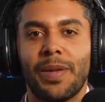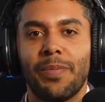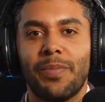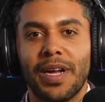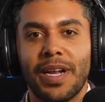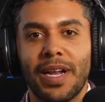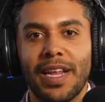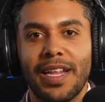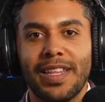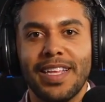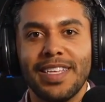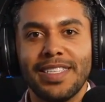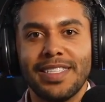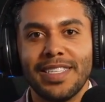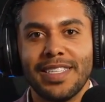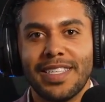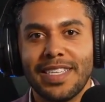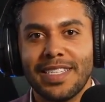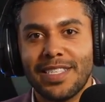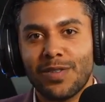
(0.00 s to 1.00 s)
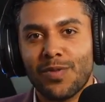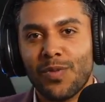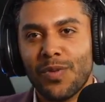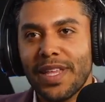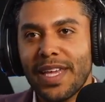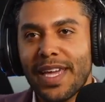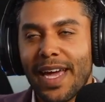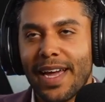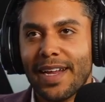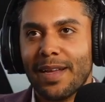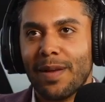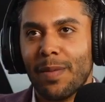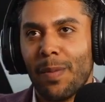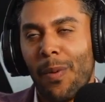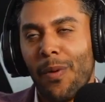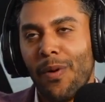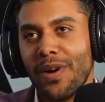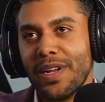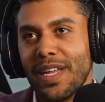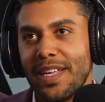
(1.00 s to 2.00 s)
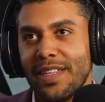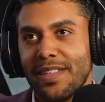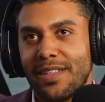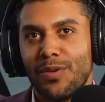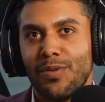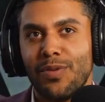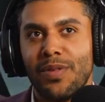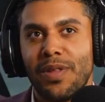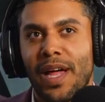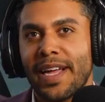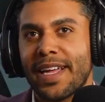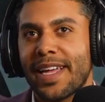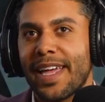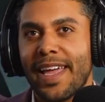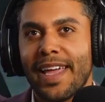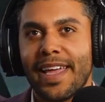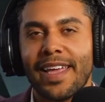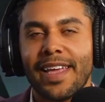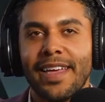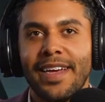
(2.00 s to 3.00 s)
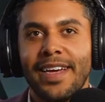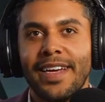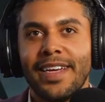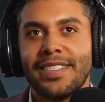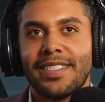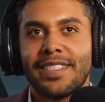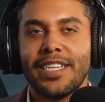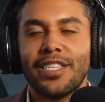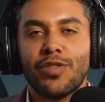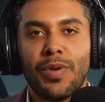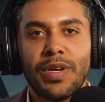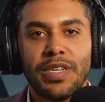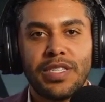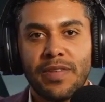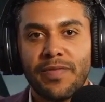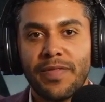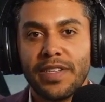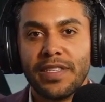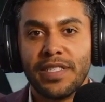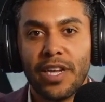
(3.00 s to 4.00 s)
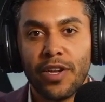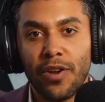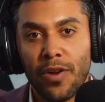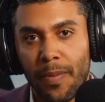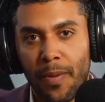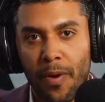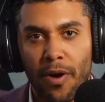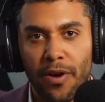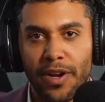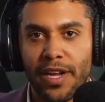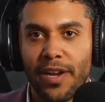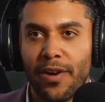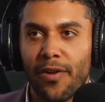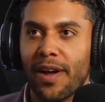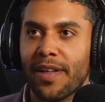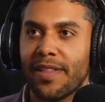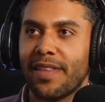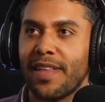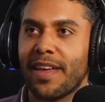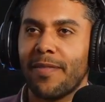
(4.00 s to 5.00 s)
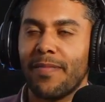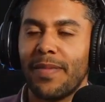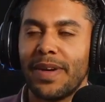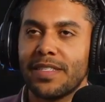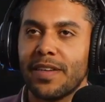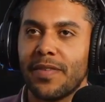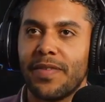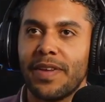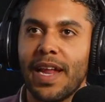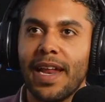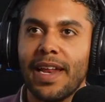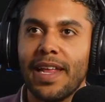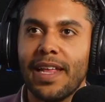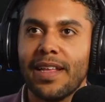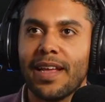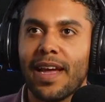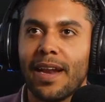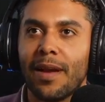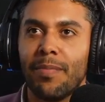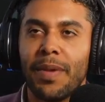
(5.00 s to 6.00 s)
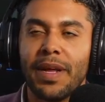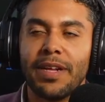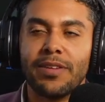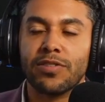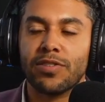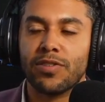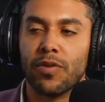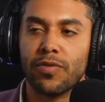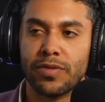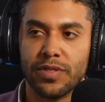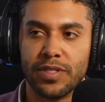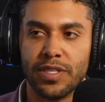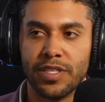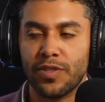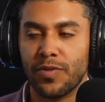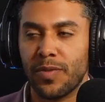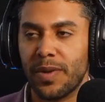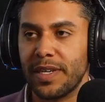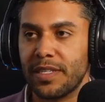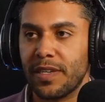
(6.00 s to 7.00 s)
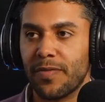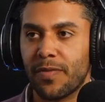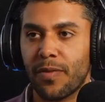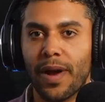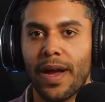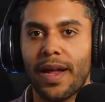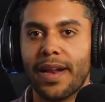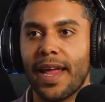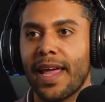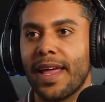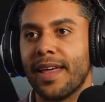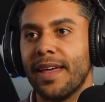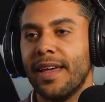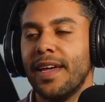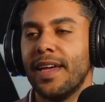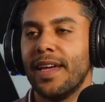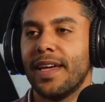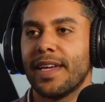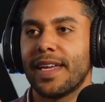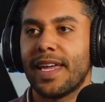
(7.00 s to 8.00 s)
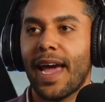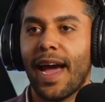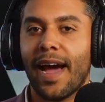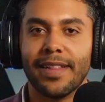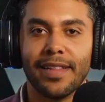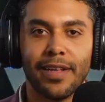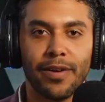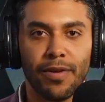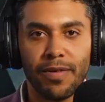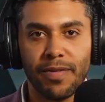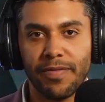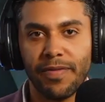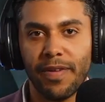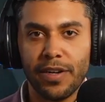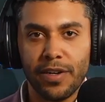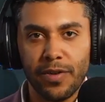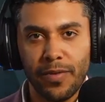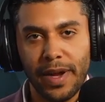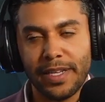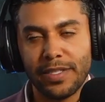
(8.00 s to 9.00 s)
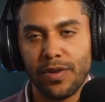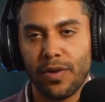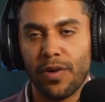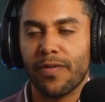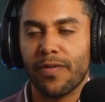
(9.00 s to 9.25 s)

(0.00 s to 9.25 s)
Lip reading: But this is really kind of put into like a situation of a dinner party, or I think of myself in any kind of major social situation. If we're at a gala or fundraiser,